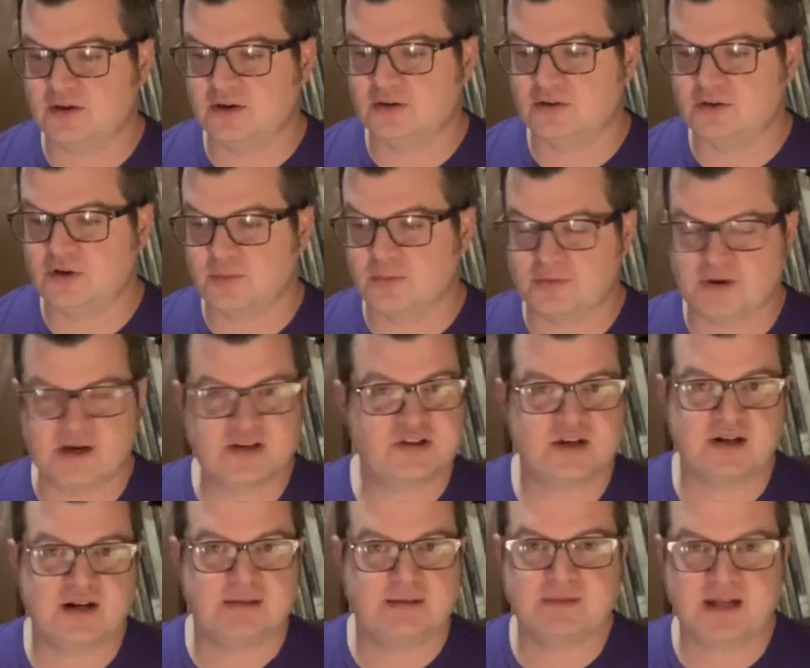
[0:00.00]

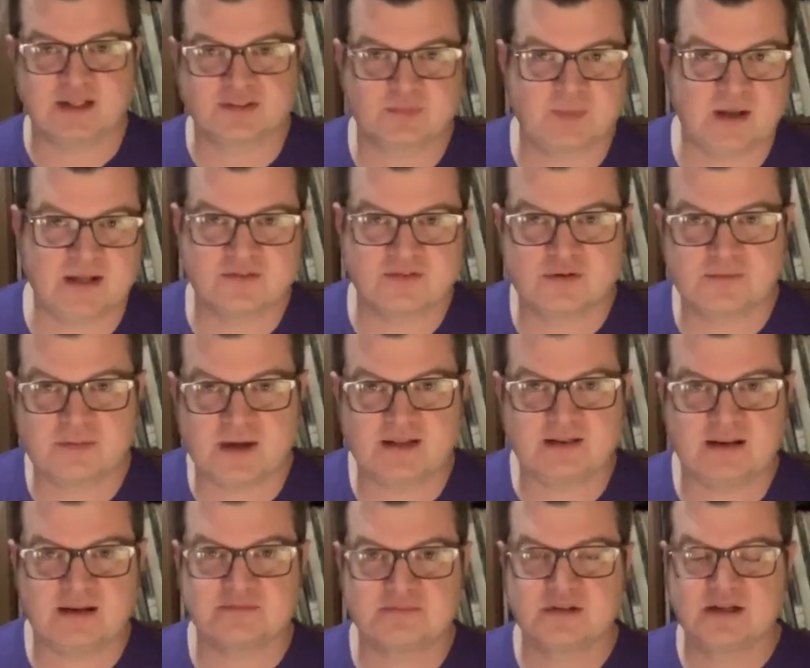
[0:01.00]
corporation. I'm not sponsored by
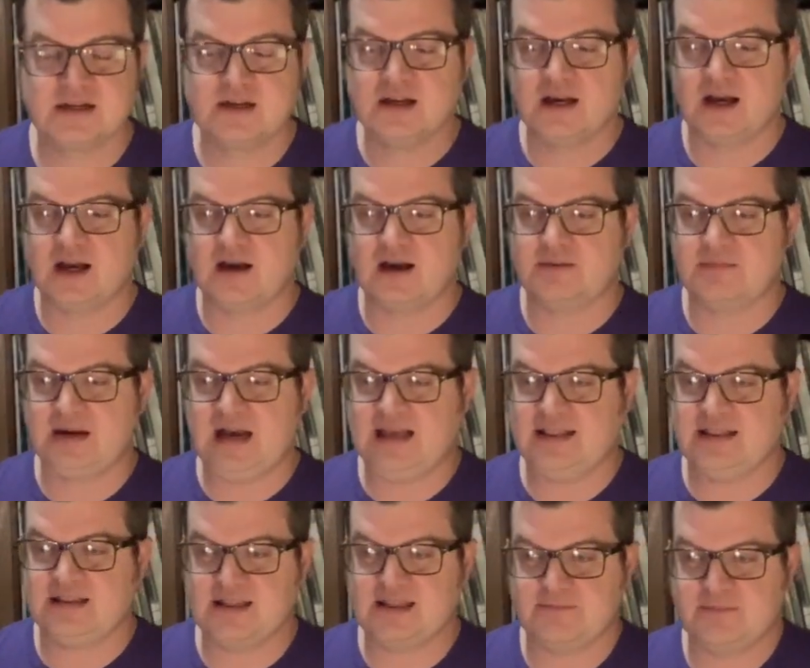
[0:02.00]
them. I
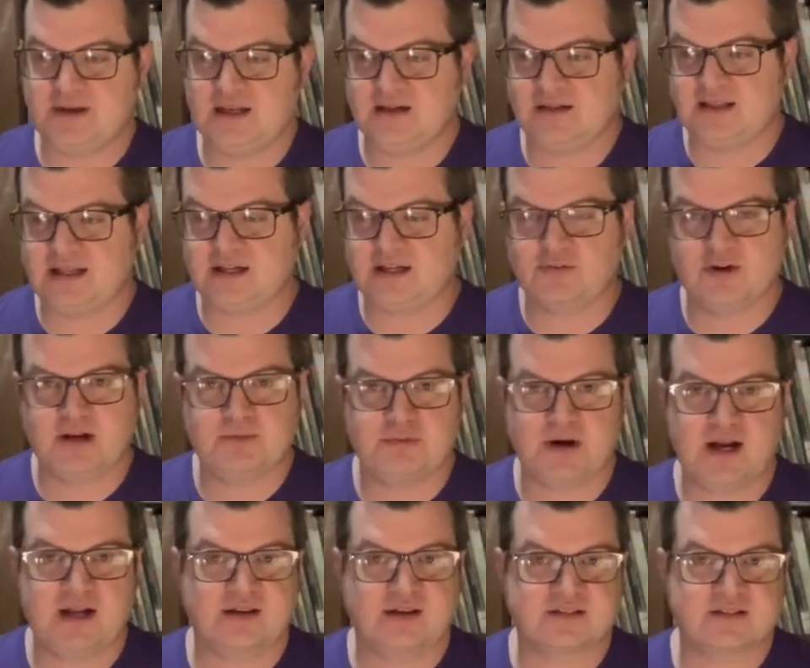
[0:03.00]
think they've made a lot of great
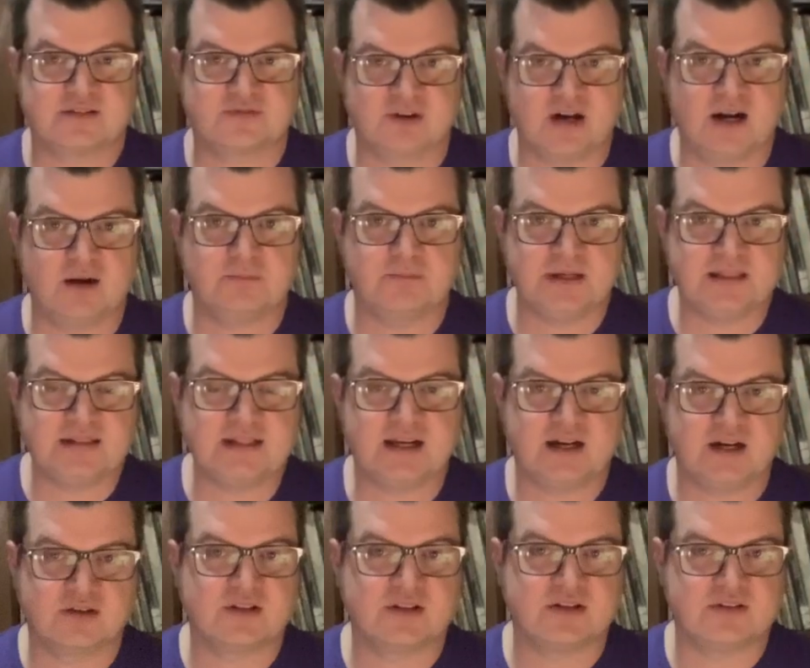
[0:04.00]
products, and for how big they
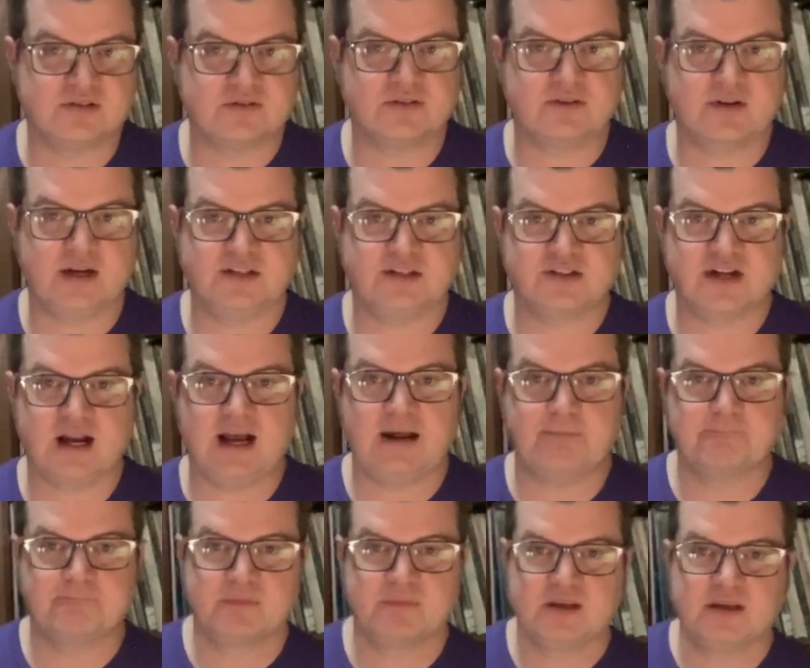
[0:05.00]
are, they do a great
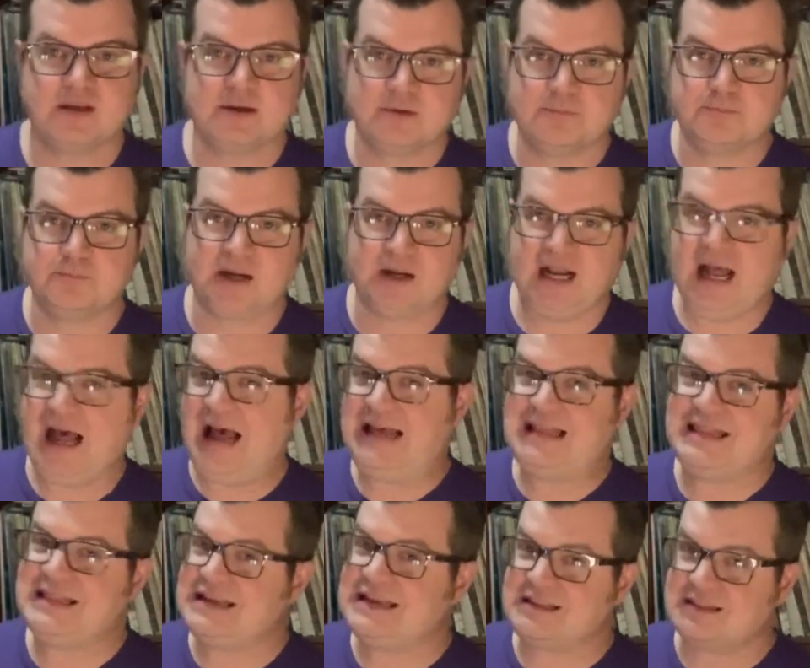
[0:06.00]
job. But I
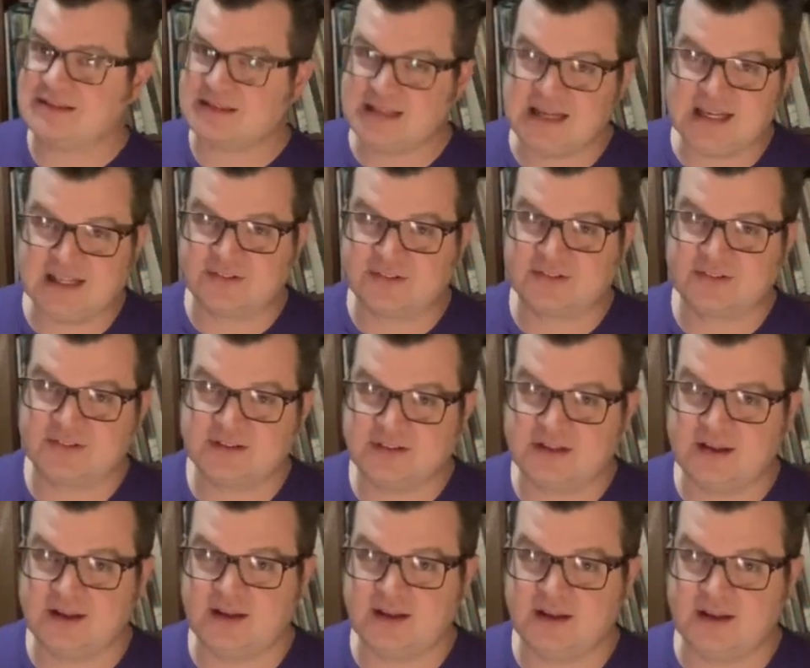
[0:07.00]
think this
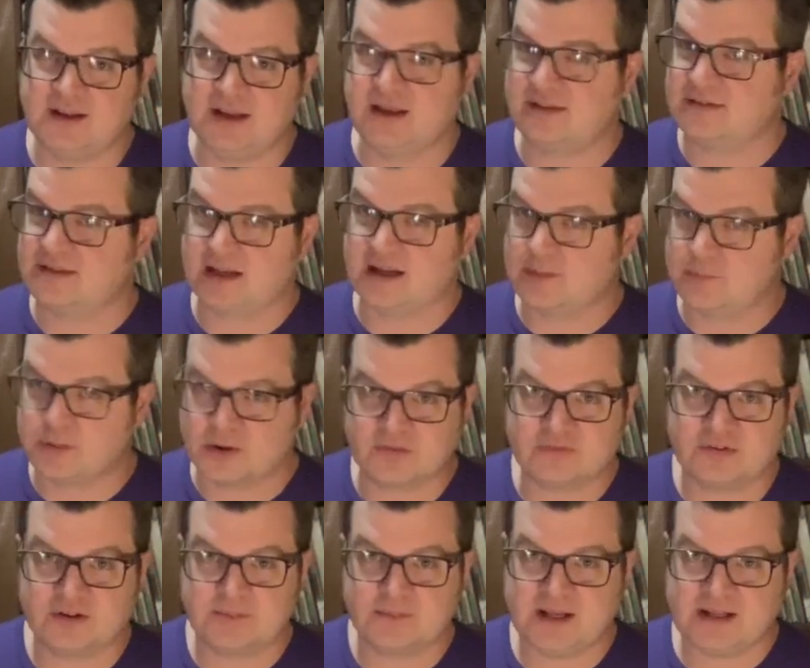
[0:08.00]
is like a
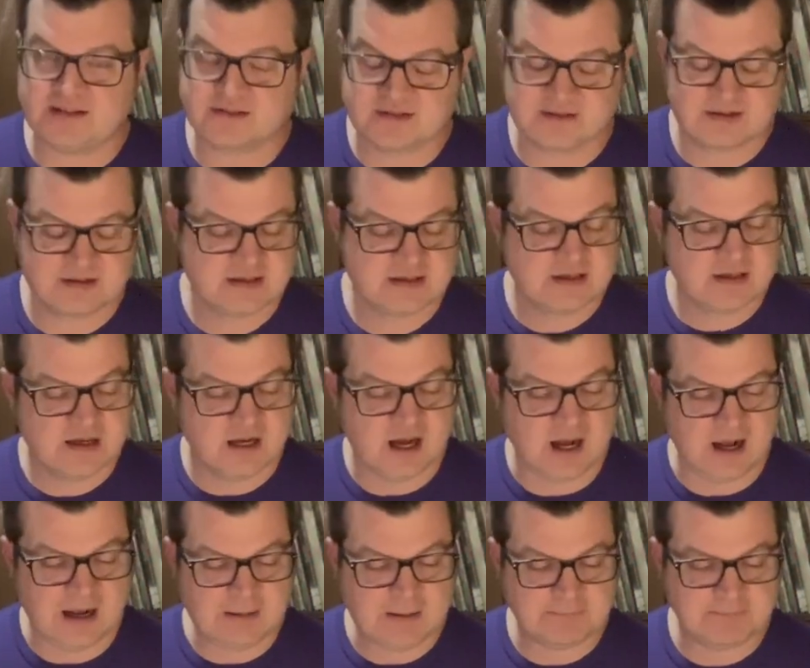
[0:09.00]
perfect bass.
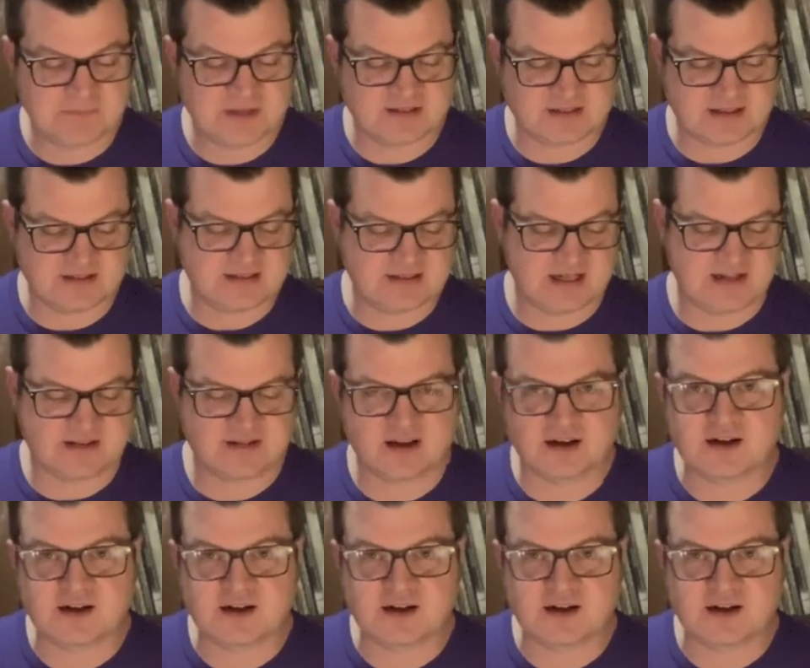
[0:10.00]
As I said, it's got